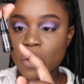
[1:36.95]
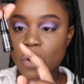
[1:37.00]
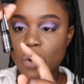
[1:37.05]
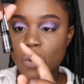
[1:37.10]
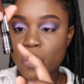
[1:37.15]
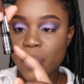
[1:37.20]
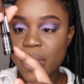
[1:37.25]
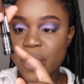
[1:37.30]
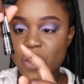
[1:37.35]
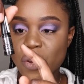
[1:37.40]

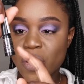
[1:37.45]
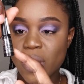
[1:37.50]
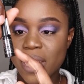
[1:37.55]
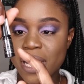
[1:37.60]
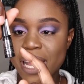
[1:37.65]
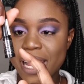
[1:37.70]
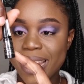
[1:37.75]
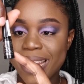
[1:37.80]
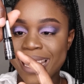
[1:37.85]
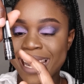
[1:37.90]
or where your
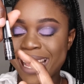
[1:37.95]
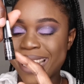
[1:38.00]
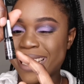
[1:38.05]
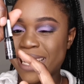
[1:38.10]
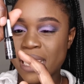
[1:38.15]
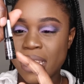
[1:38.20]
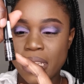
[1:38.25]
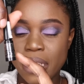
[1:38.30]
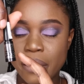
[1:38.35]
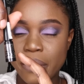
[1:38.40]

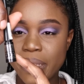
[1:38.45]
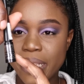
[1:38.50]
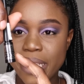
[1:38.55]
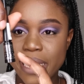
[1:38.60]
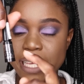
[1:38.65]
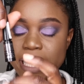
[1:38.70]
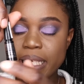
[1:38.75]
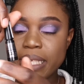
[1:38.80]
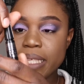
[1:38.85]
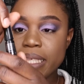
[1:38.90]
liner
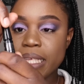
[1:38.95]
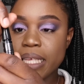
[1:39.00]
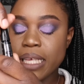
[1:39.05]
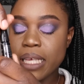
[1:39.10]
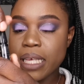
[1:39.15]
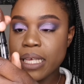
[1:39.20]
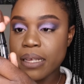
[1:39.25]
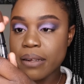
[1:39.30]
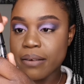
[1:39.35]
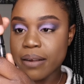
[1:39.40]
liquid is,
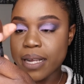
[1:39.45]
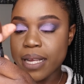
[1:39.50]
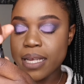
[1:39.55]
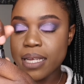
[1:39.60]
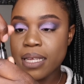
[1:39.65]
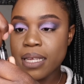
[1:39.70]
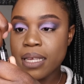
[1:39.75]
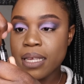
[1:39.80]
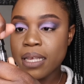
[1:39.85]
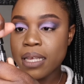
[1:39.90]

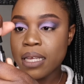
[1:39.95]
right?